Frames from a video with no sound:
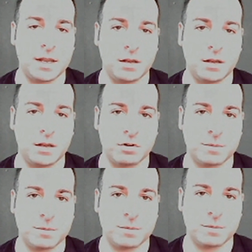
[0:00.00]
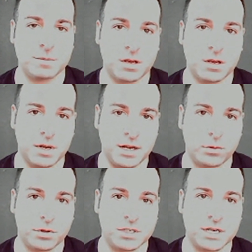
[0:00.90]
And the response has been completely
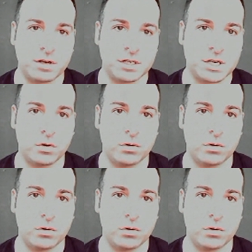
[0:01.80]
authoritarian